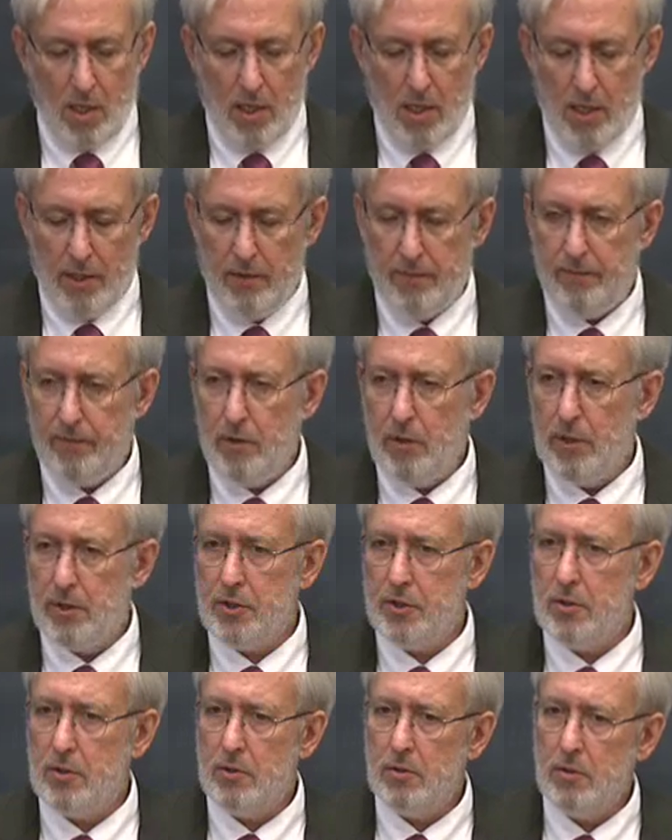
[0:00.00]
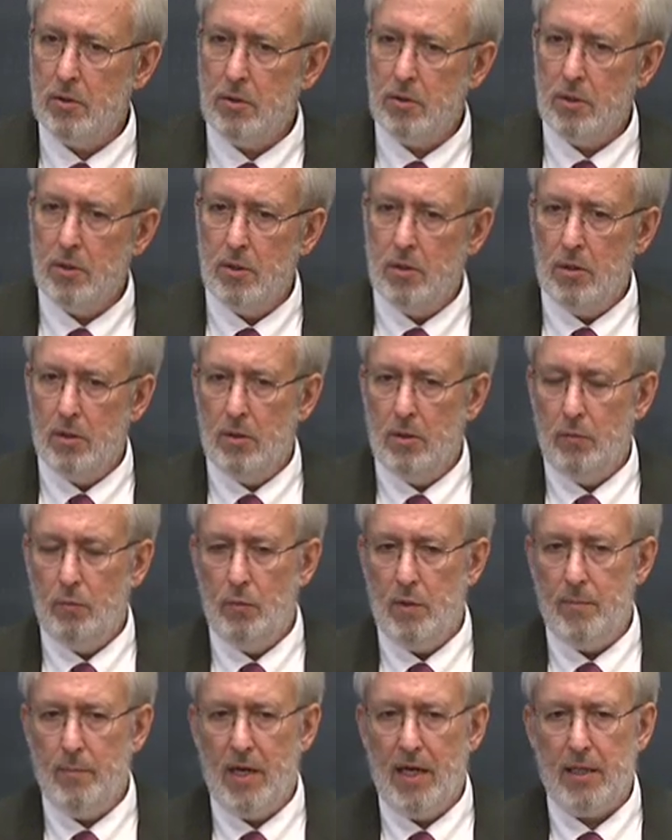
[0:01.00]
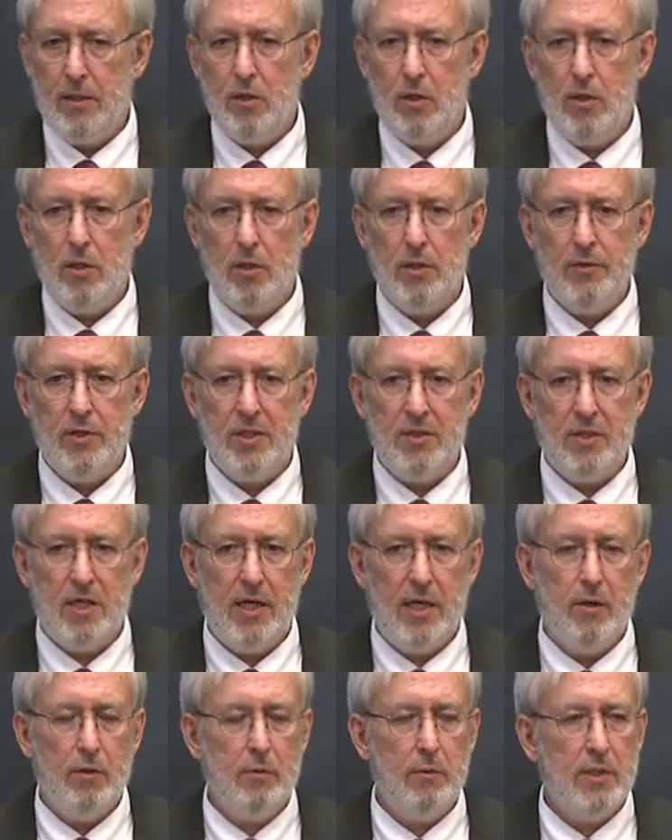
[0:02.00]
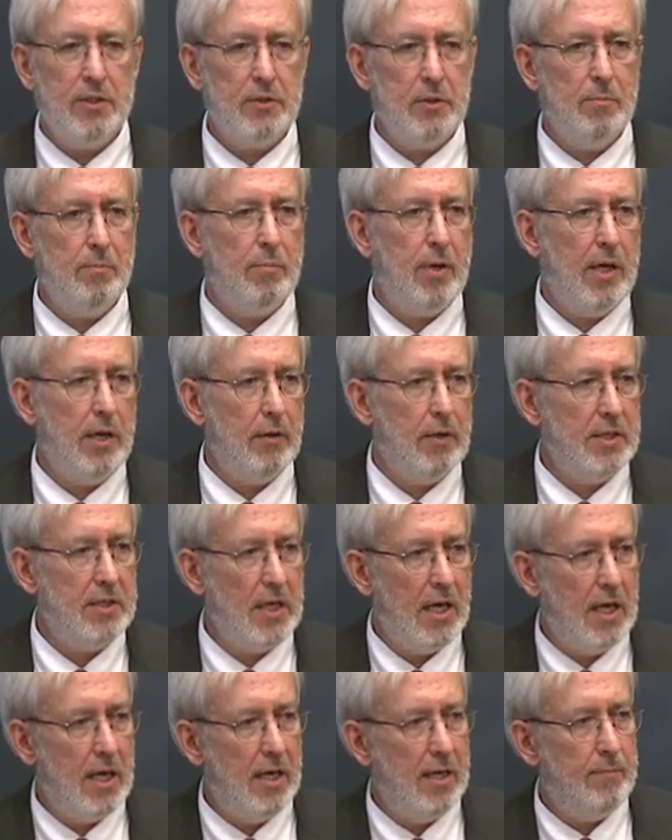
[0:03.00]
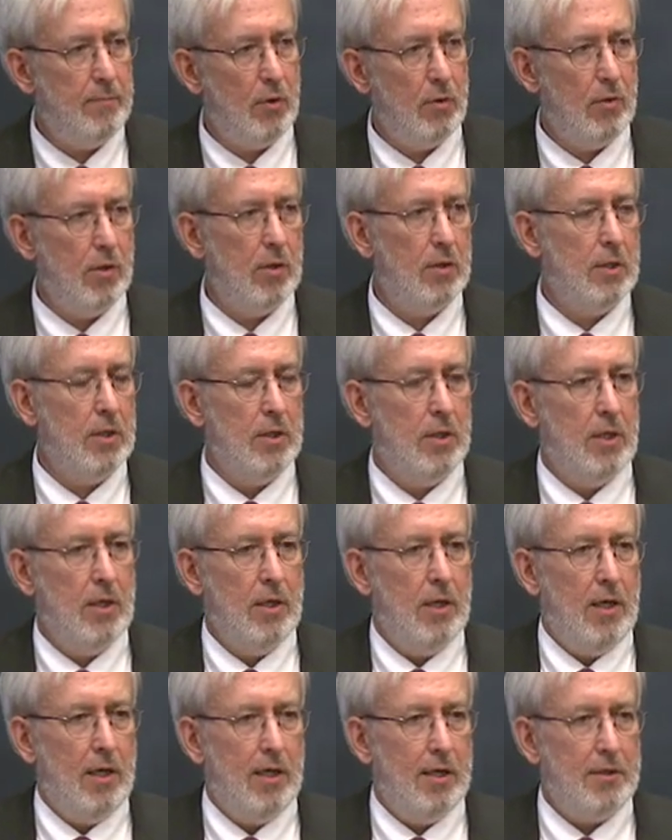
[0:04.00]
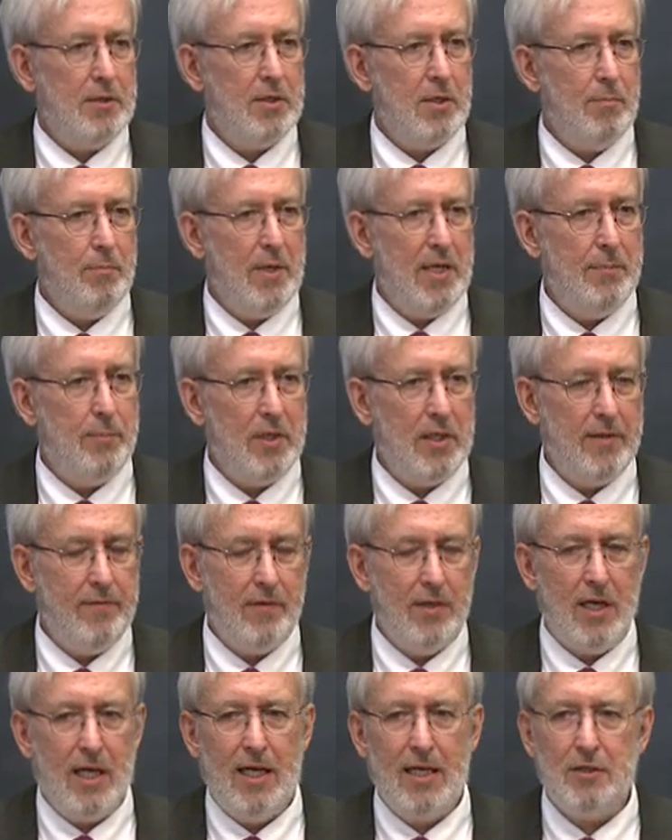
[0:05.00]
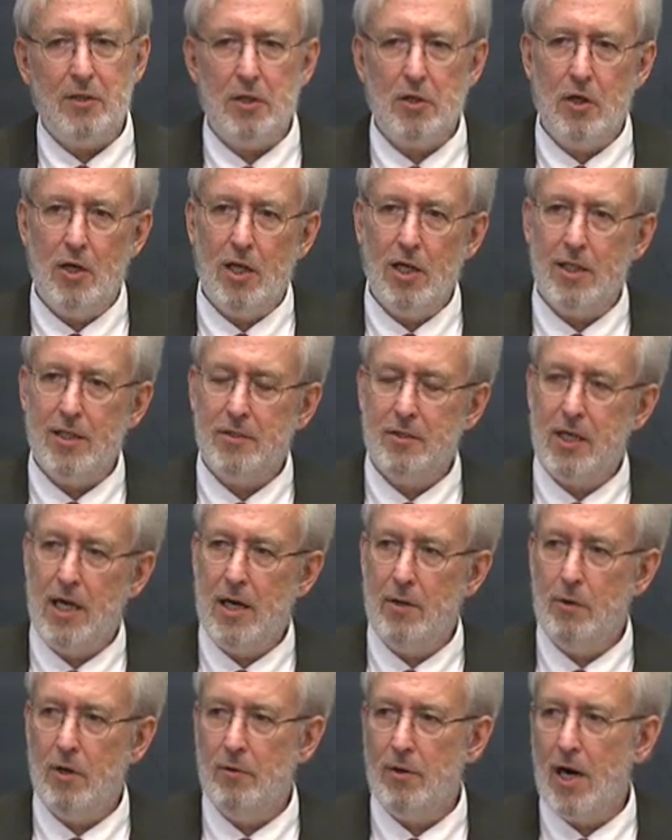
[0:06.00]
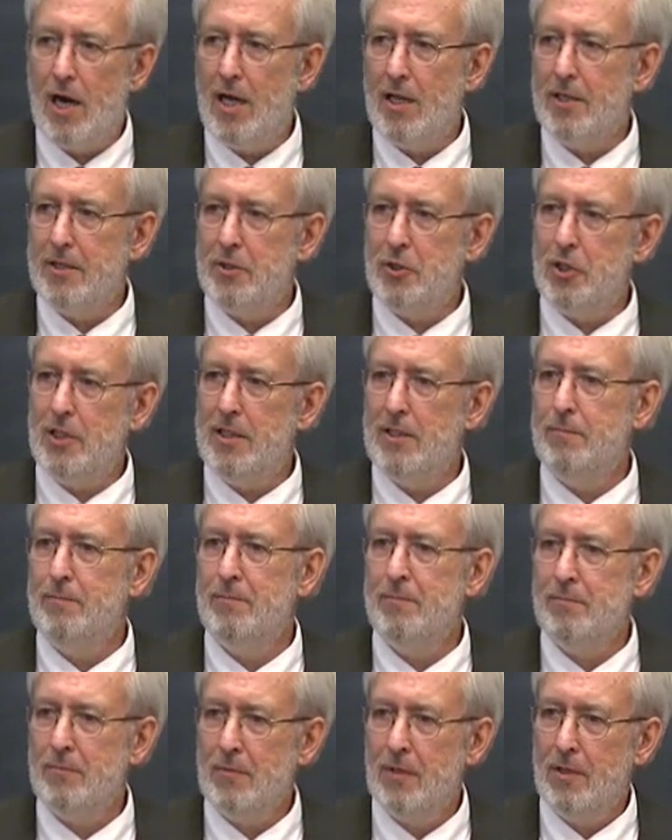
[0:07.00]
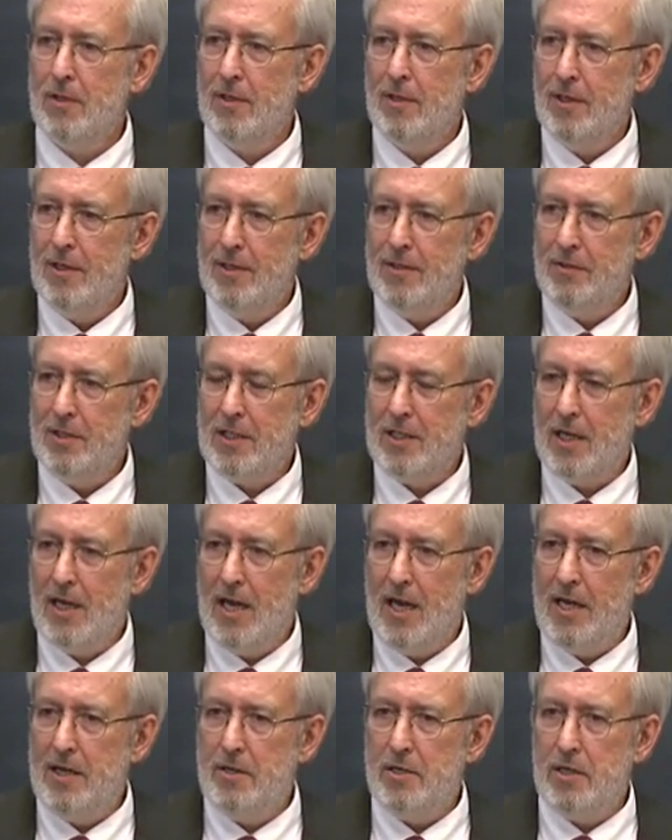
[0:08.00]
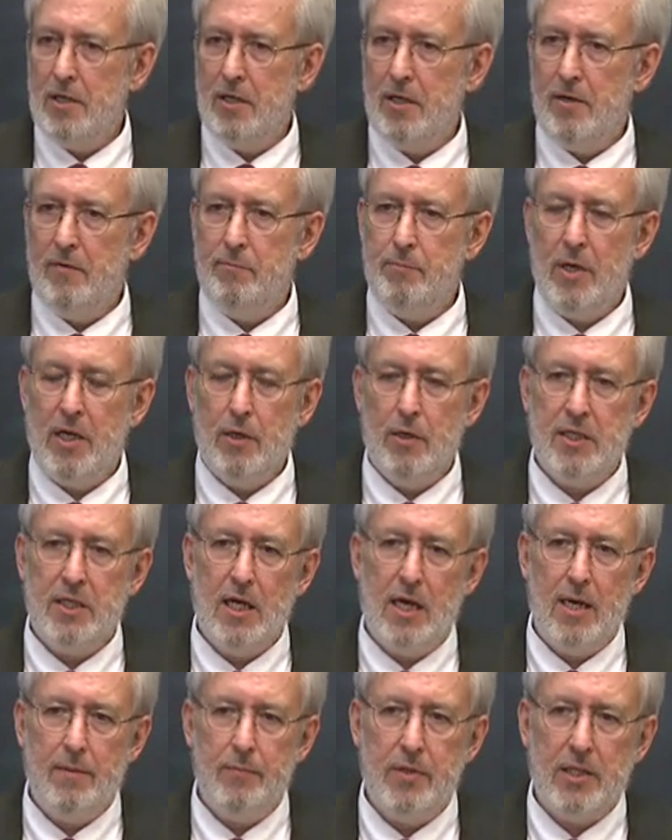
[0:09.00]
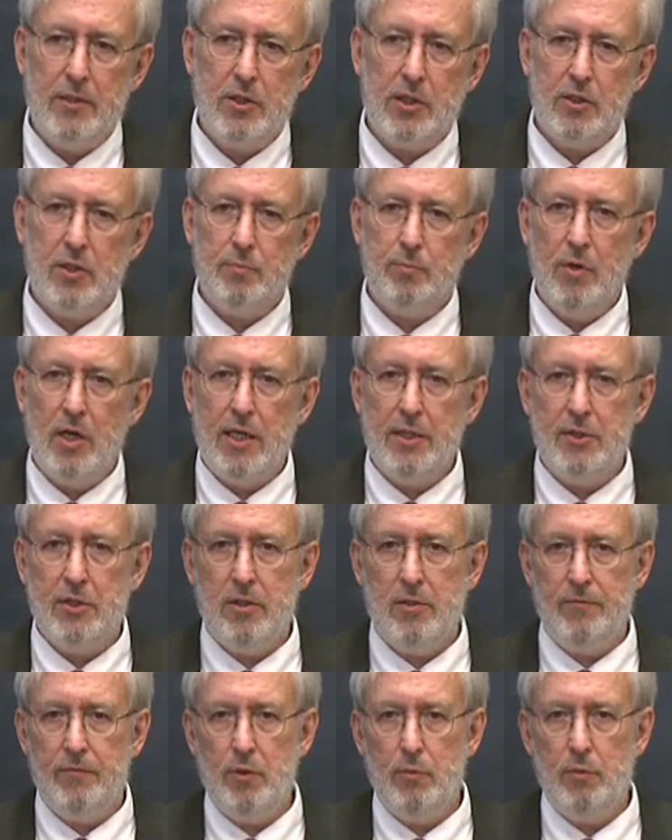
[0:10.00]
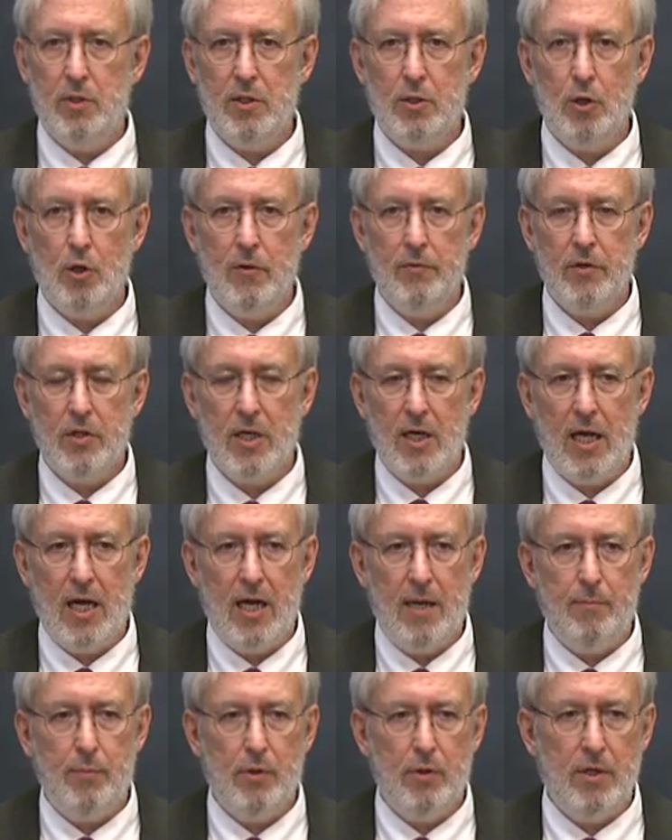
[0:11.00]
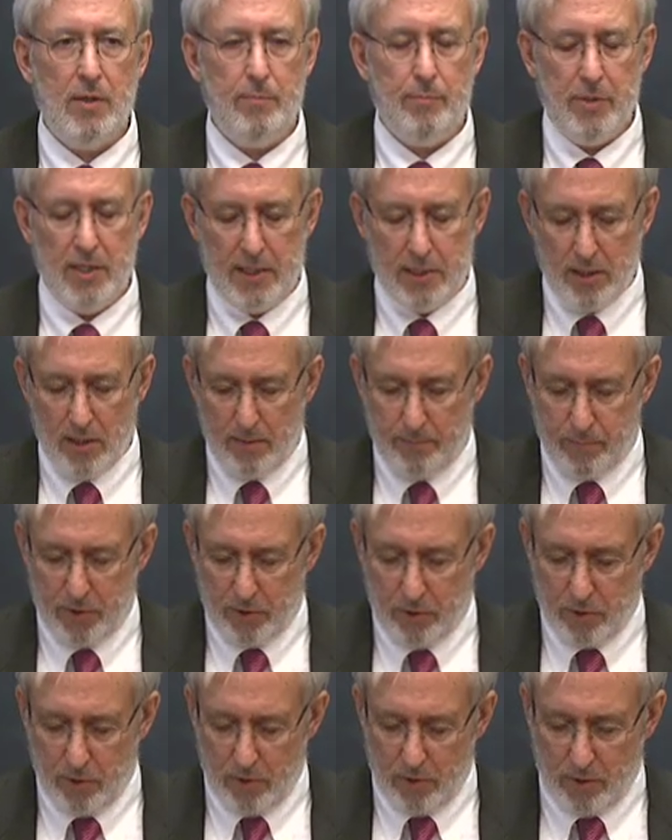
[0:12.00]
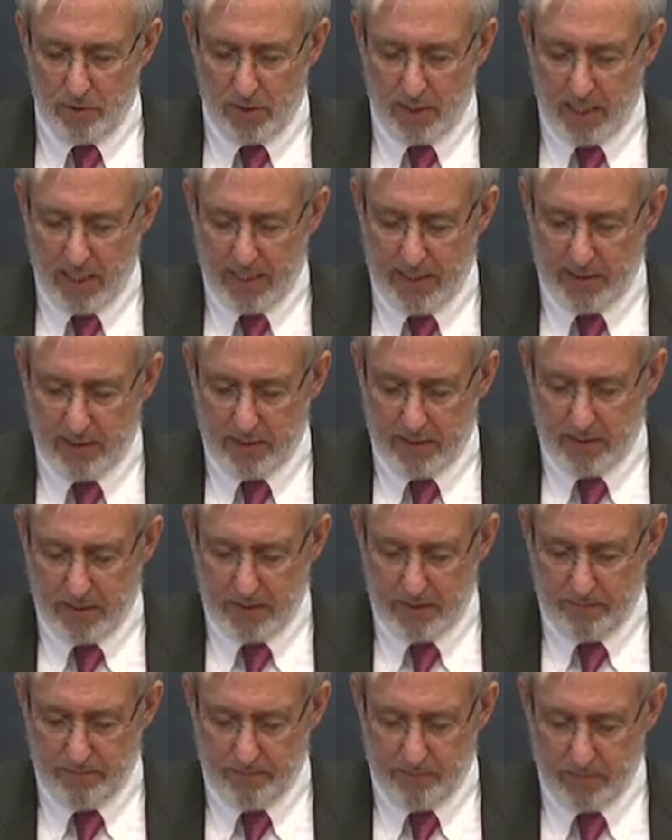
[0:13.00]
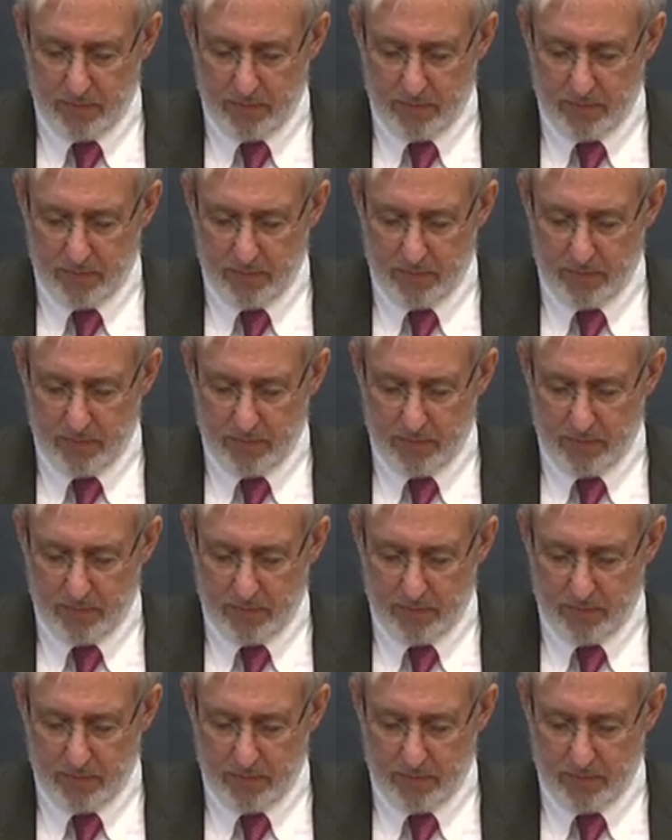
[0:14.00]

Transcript: Uh, the first we might call the terrorism paradigm or uh, some people even like to call it terrorology, the kind of paradigm that's expressed if you were to go over to the library and pick up a journal like uh,